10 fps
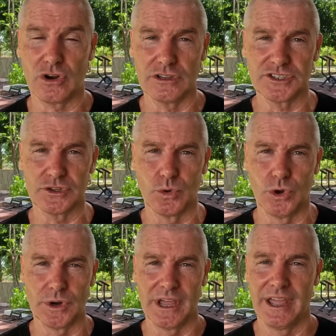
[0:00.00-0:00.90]
across the
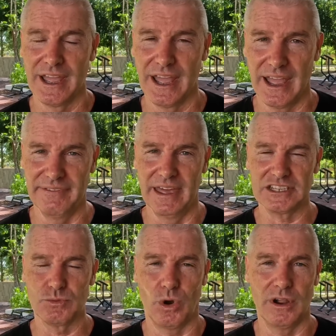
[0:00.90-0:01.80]
world, and
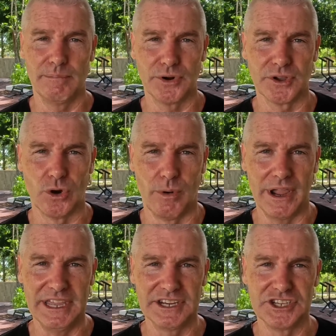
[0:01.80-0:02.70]
that's why I'm putting all
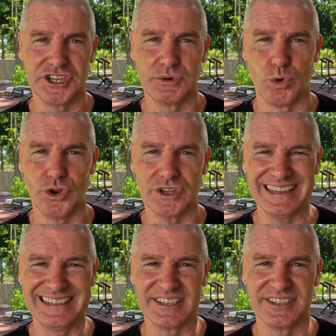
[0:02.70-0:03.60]
my energy and work
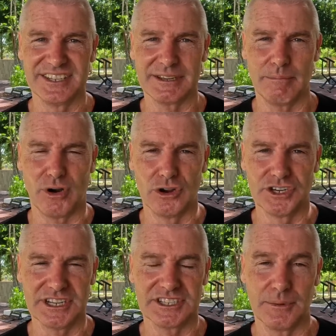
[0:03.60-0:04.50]
into this
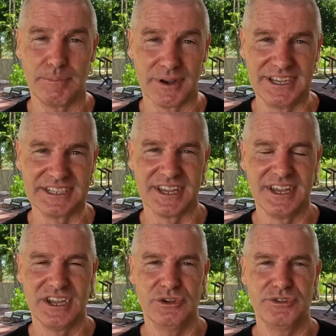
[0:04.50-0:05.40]
project. So please,
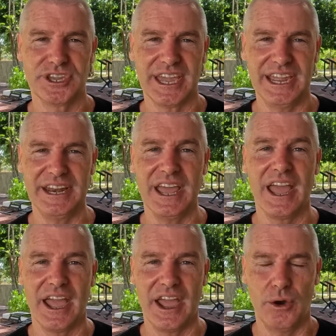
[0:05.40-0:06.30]
if you can,
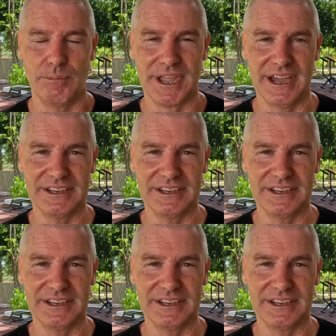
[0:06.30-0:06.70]
help me